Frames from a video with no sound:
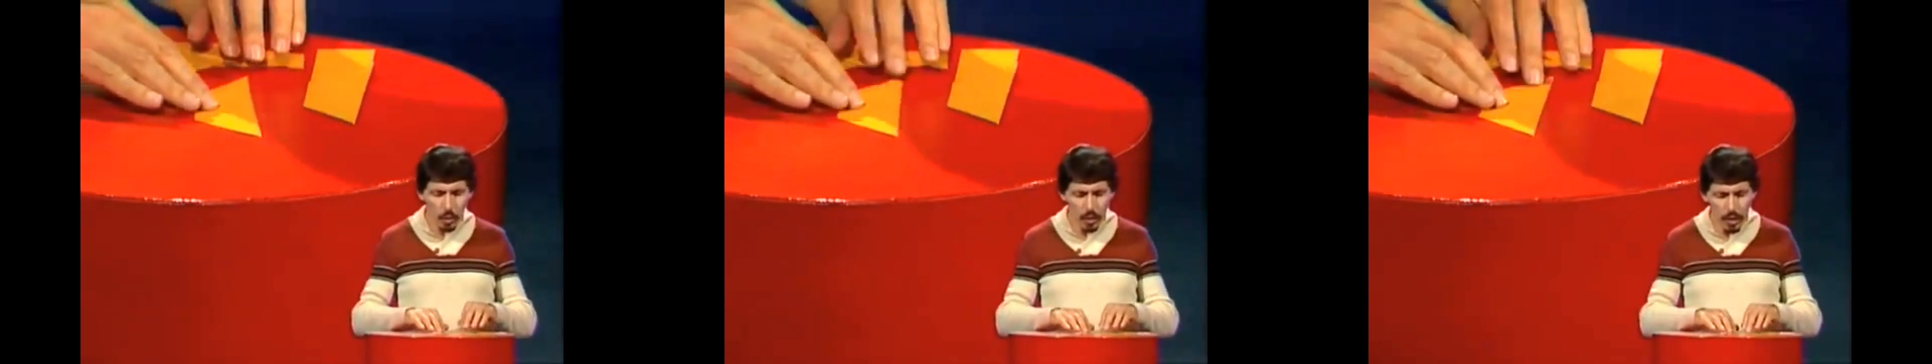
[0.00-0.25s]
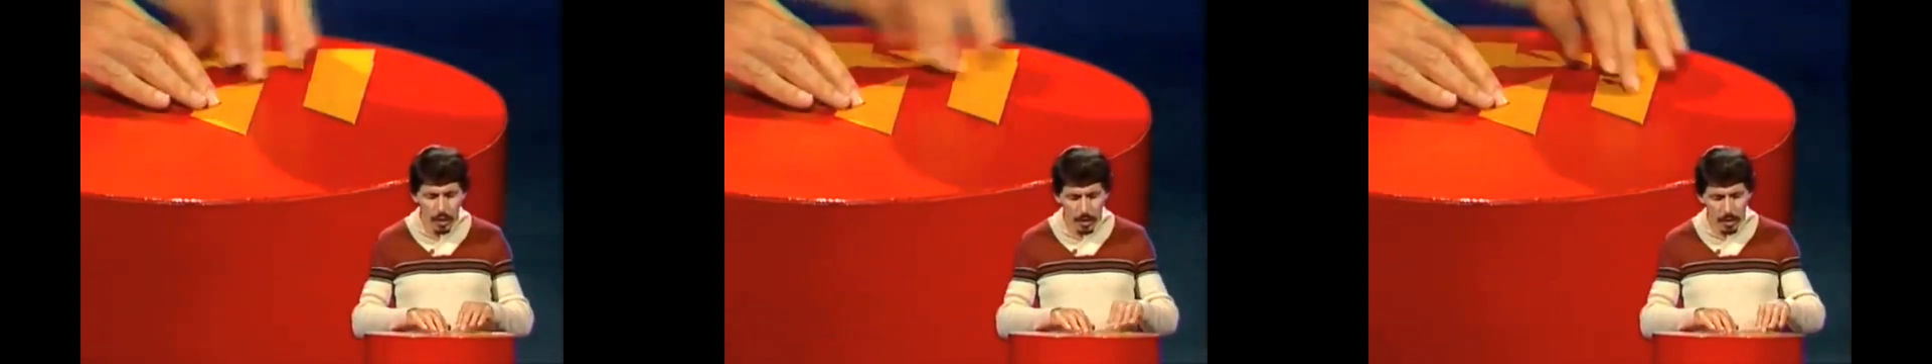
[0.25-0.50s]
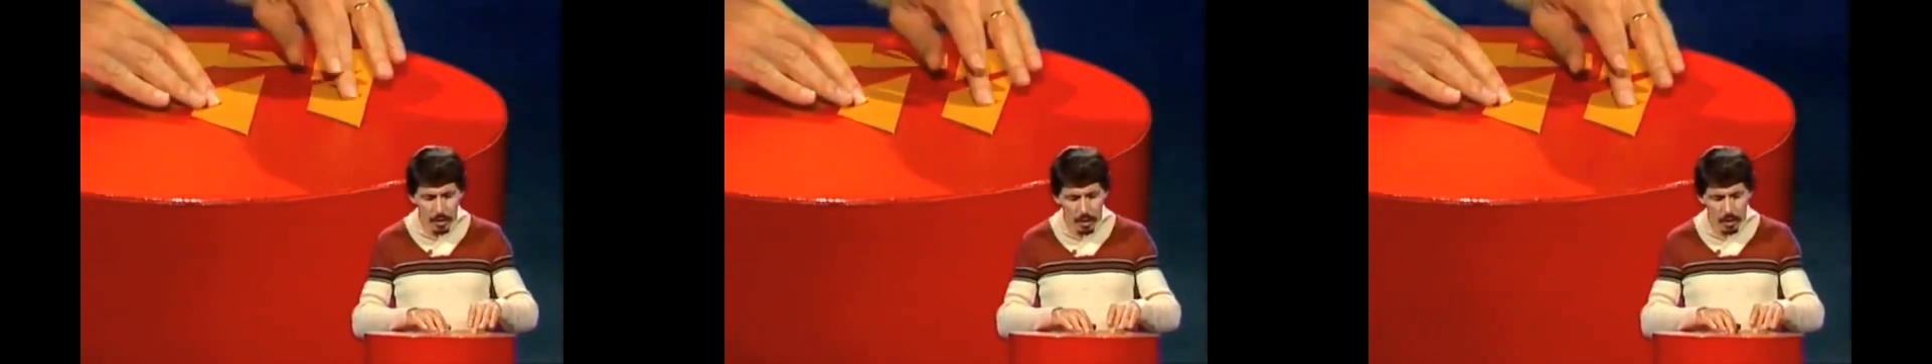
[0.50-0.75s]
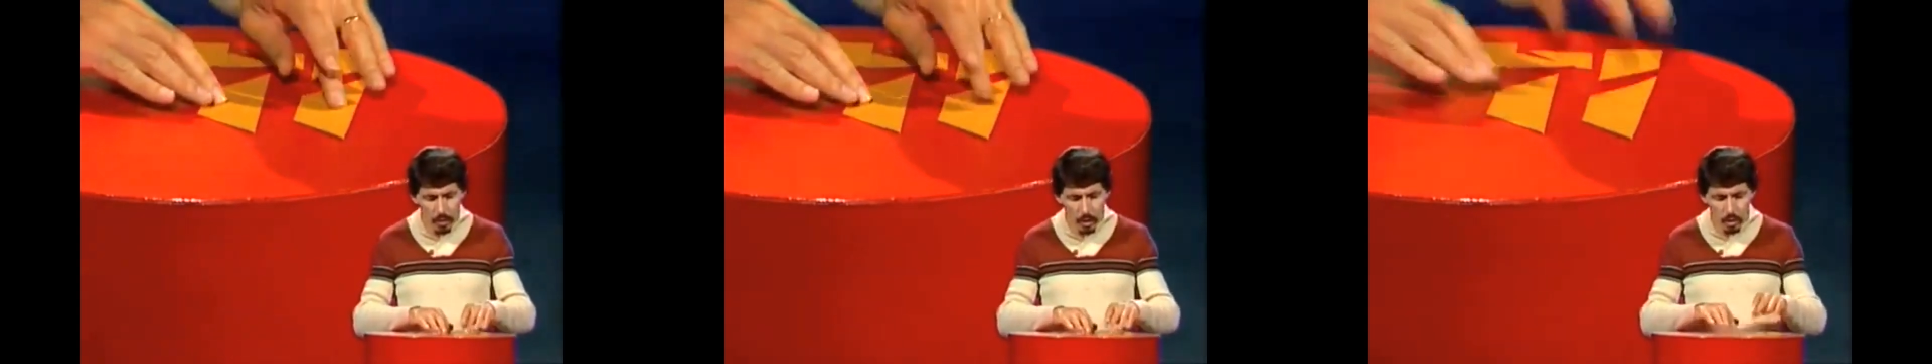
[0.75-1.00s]
is we tend to
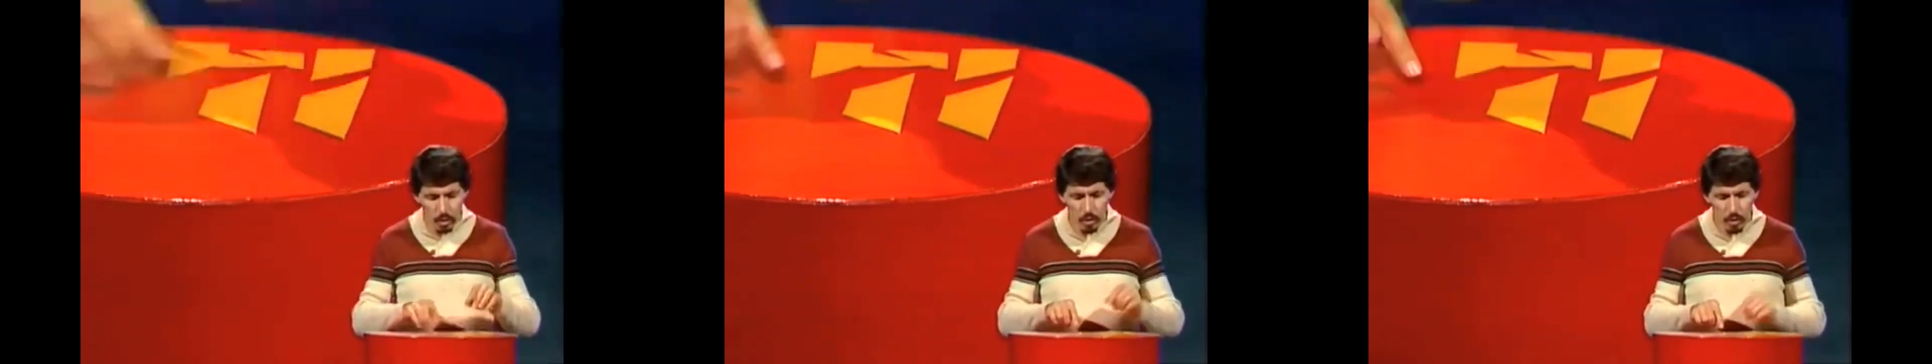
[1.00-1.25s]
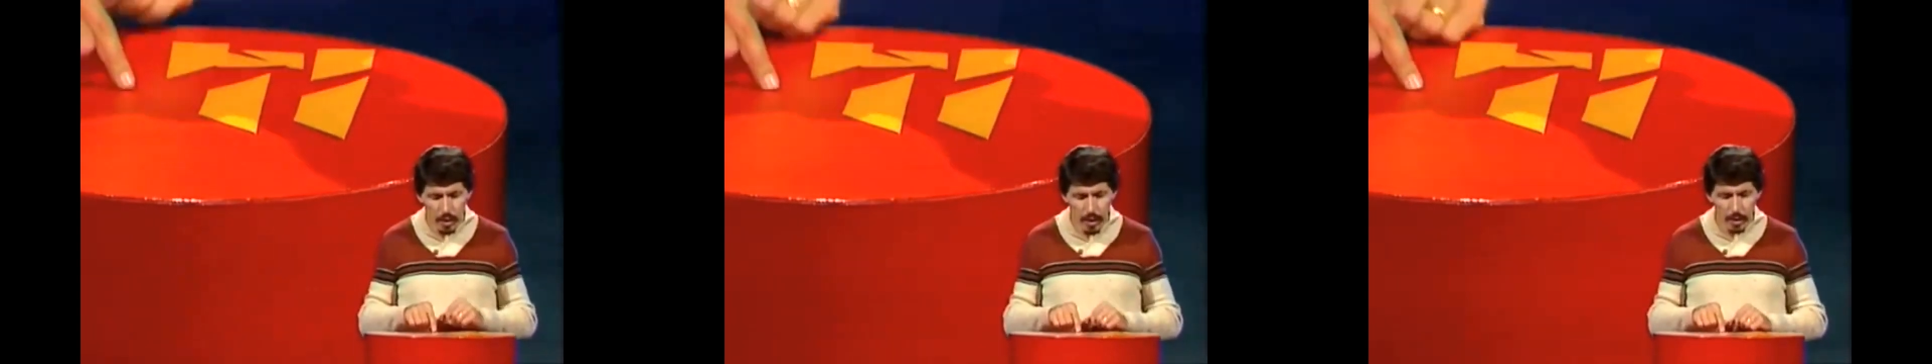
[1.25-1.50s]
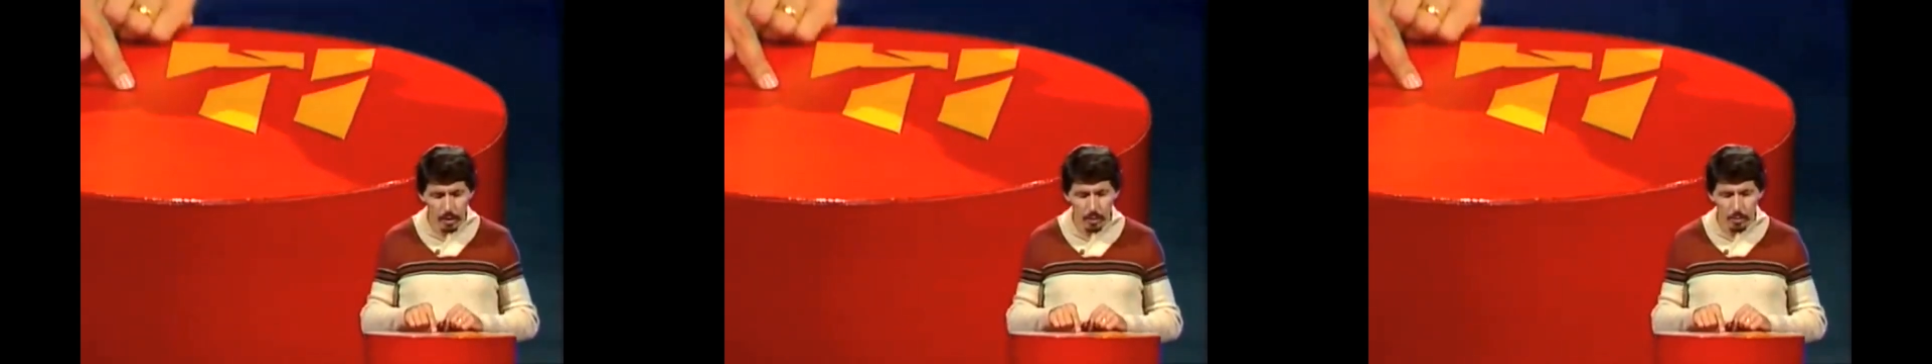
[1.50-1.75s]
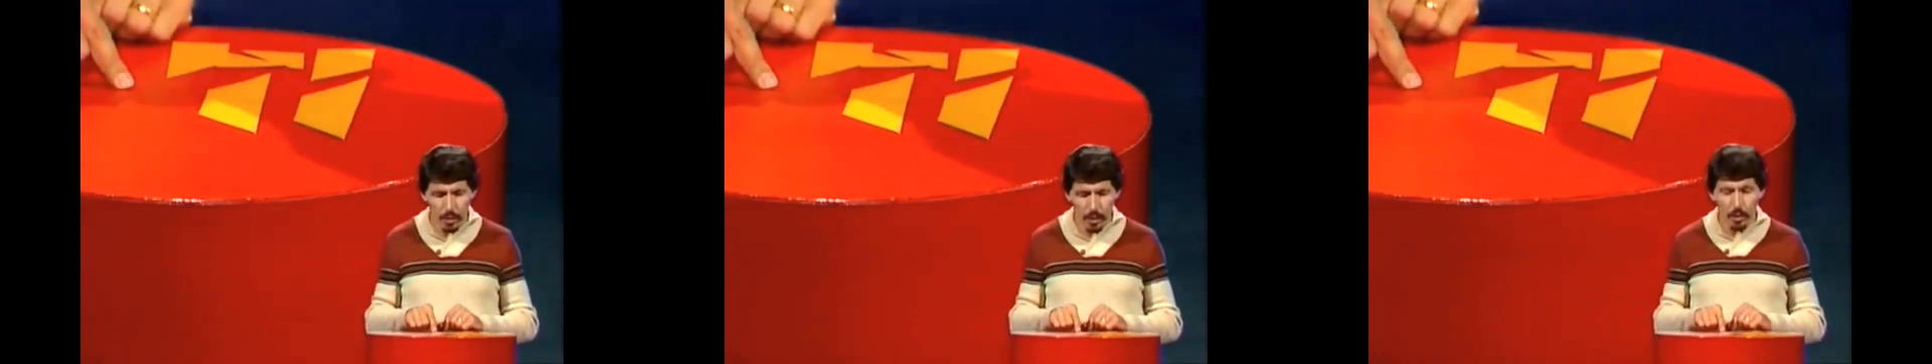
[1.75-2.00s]
think of those two
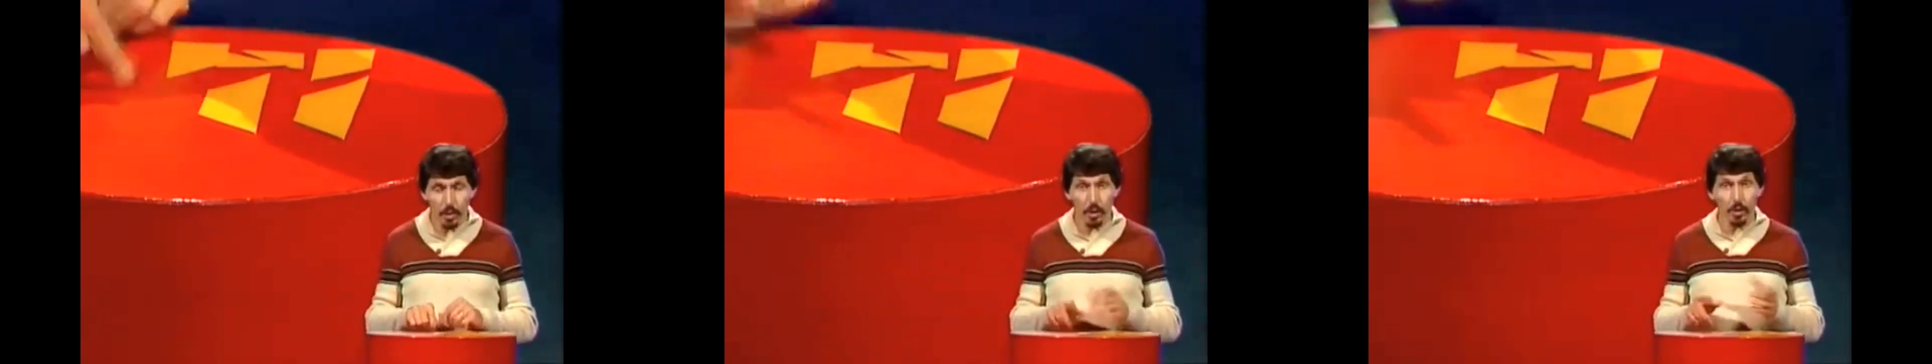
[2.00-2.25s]
largest pieces